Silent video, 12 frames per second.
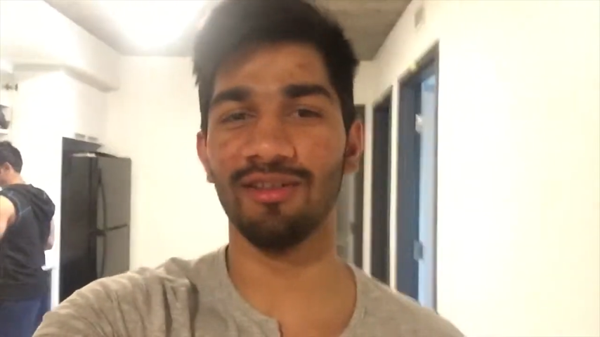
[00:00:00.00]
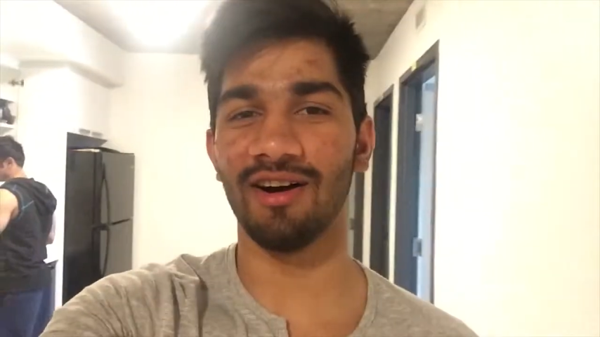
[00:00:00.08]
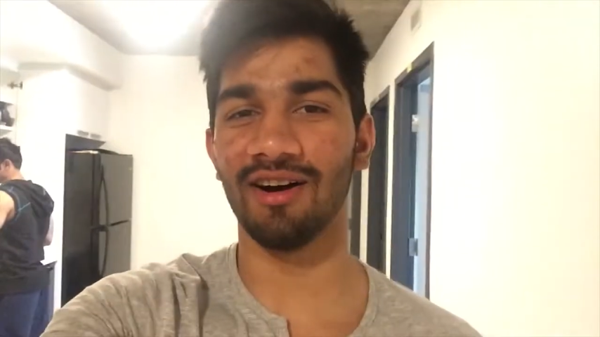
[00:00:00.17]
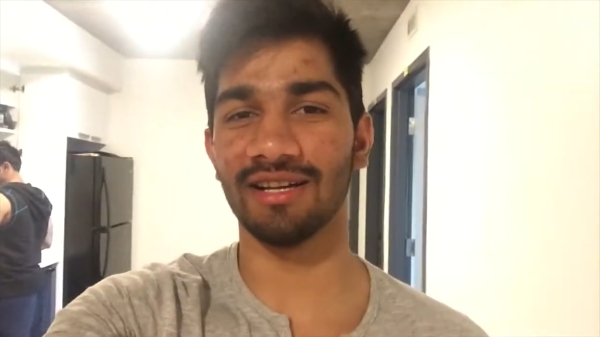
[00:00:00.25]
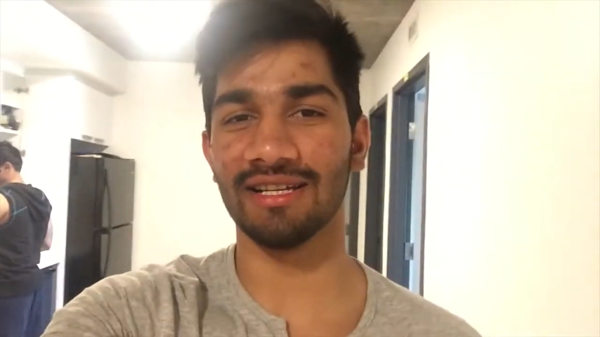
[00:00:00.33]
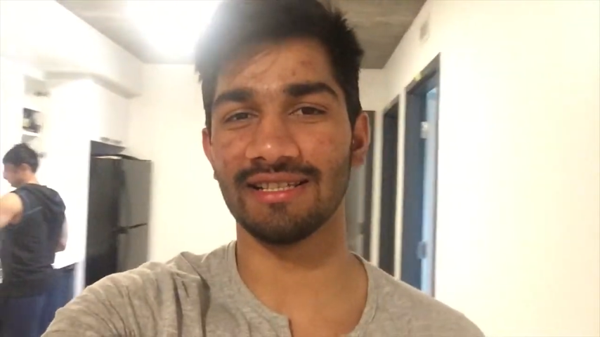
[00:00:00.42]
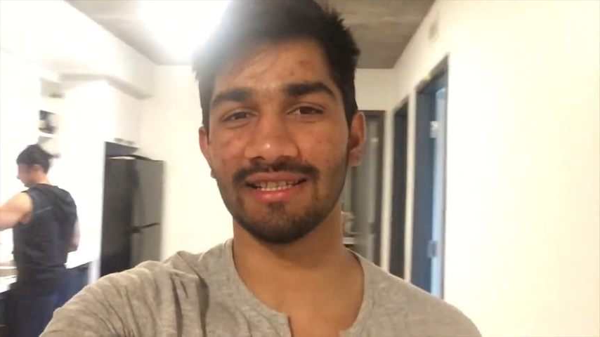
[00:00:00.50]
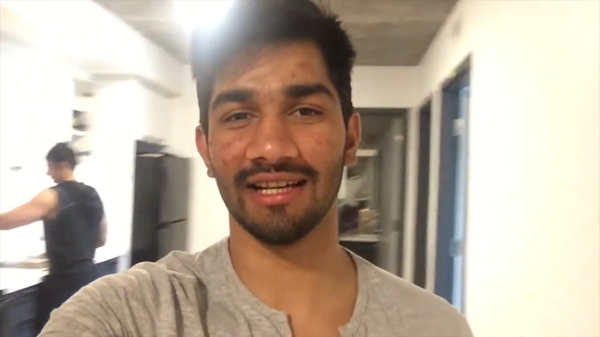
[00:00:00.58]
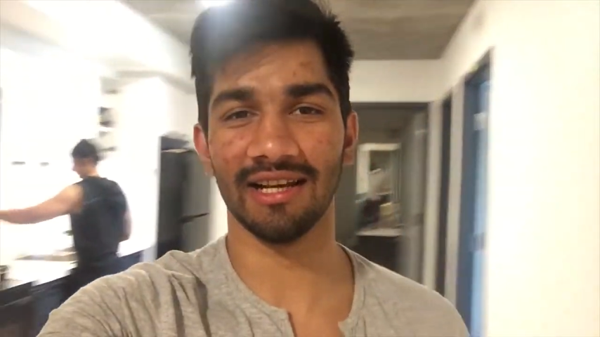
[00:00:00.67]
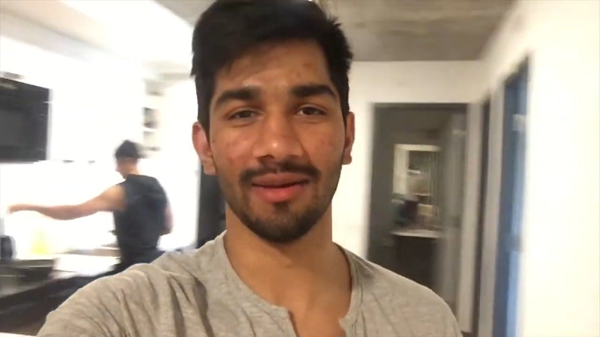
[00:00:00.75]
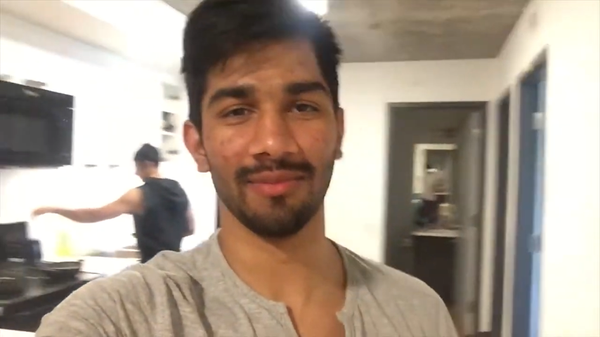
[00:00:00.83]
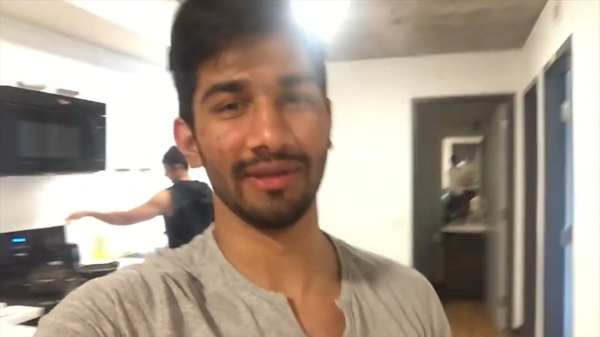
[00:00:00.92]
vlog is
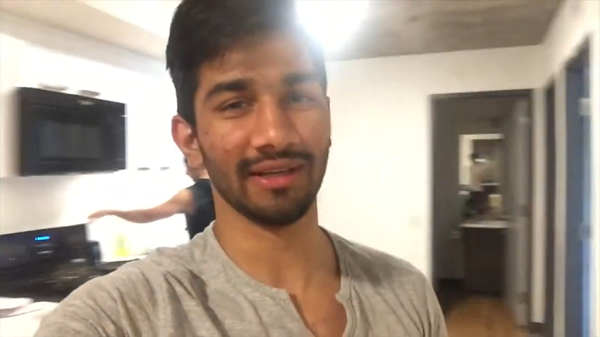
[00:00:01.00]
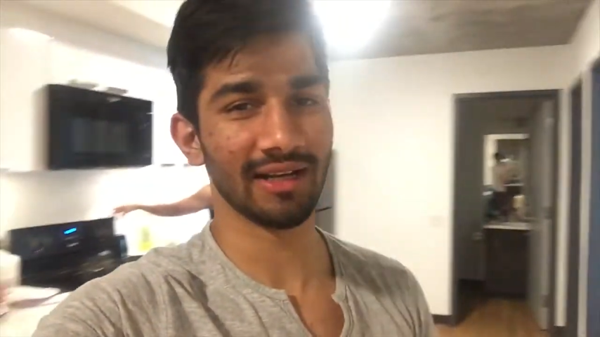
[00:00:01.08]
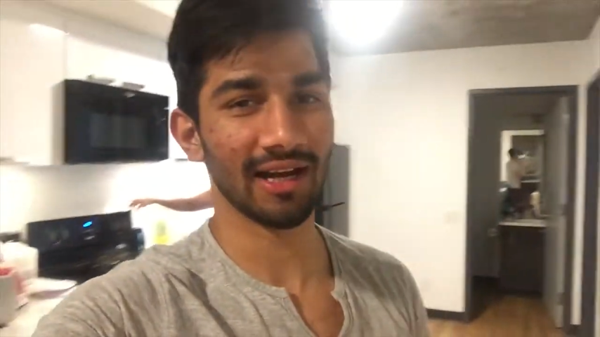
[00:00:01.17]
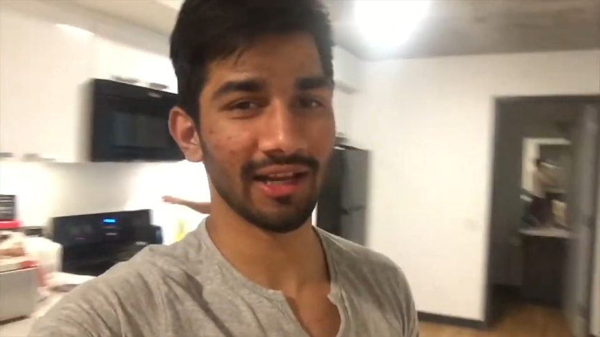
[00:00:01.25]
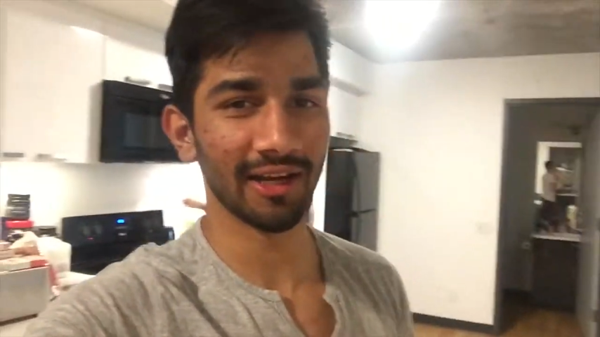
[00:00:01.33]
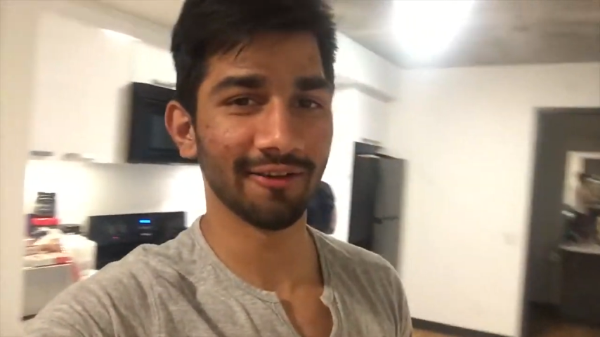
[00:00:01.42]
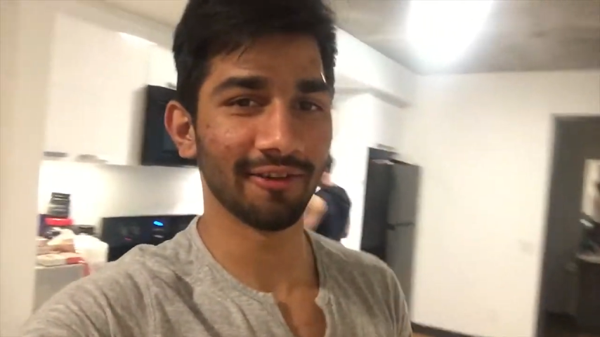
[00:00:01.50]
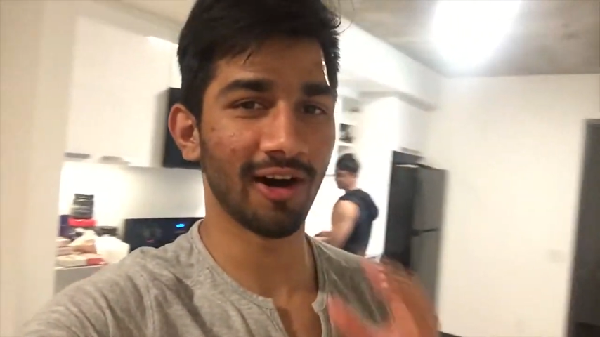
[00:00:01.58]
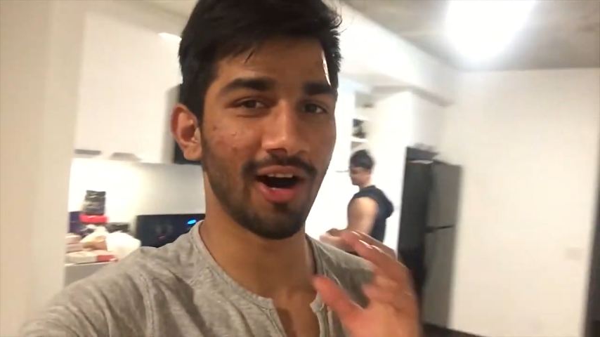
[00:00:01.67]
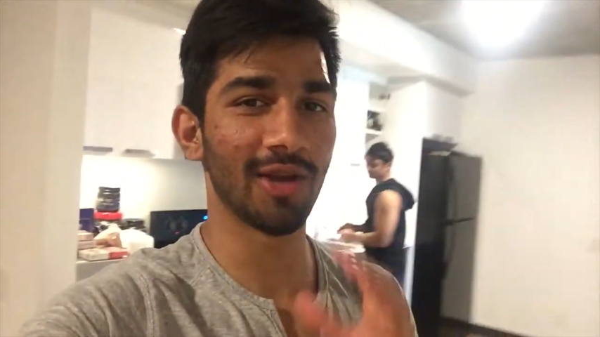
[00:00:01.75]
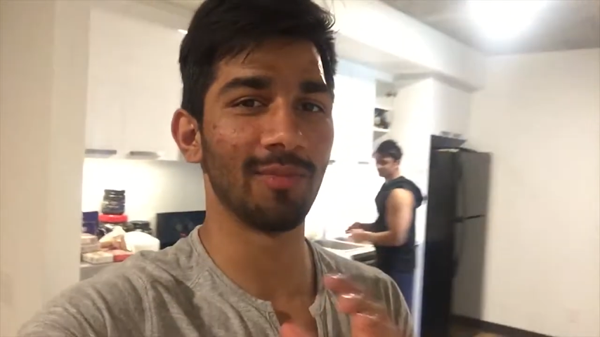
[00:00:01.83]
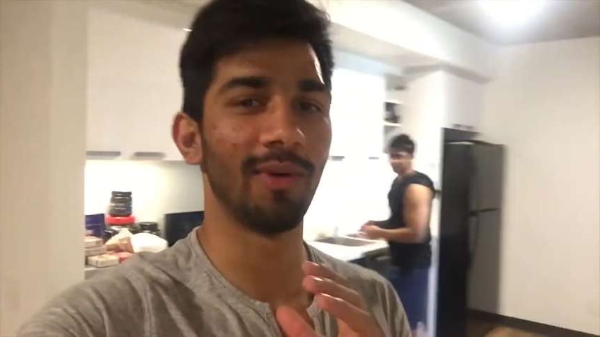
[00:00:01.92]
gonna be kind of
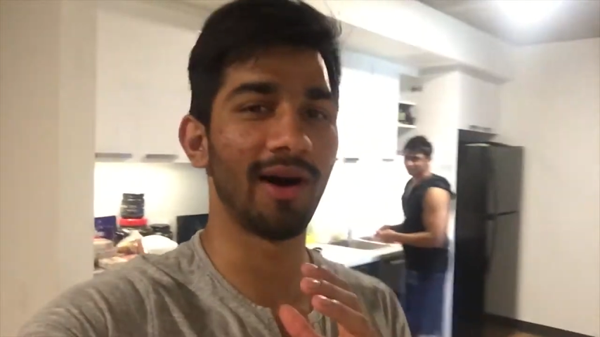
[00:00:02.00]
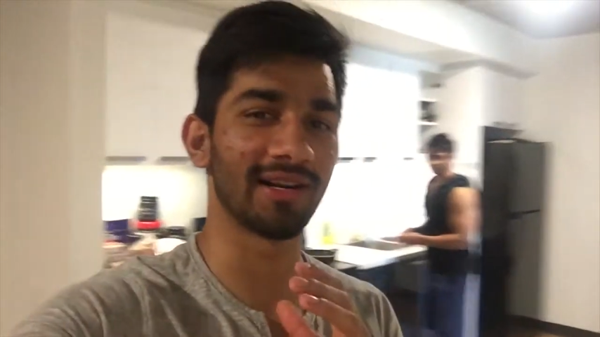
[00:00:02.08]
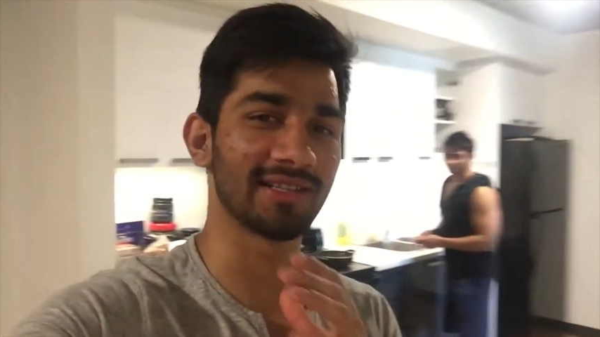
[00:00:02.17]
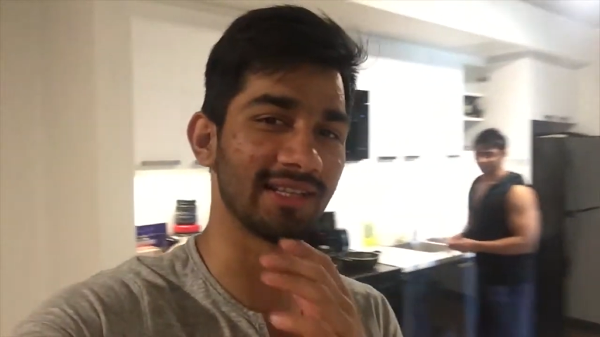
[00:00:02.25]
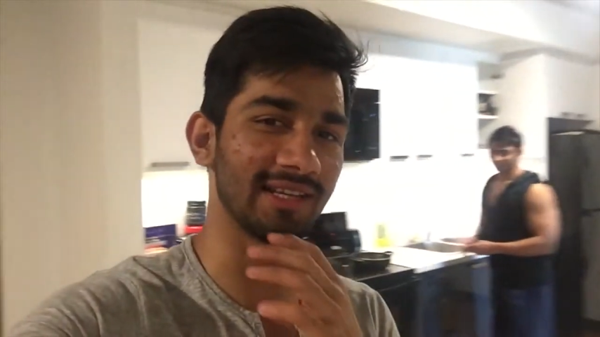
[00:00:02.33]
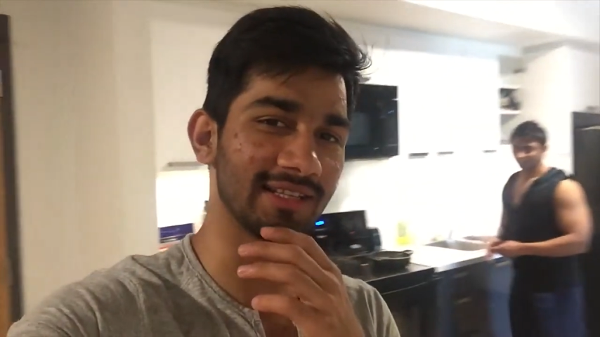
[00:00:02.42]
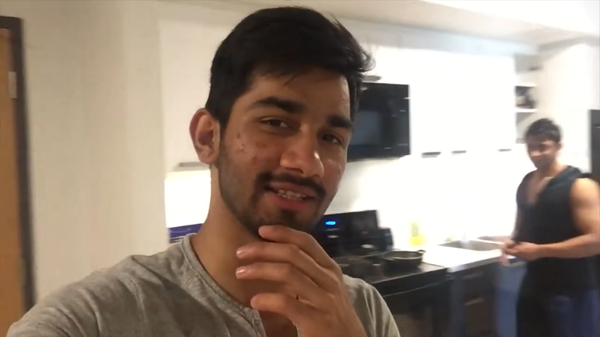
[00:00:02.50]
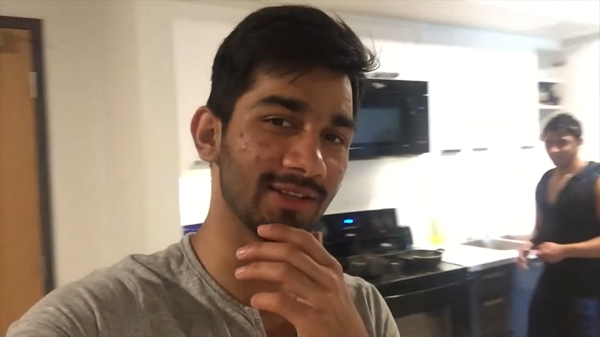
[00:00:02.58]
unboxing.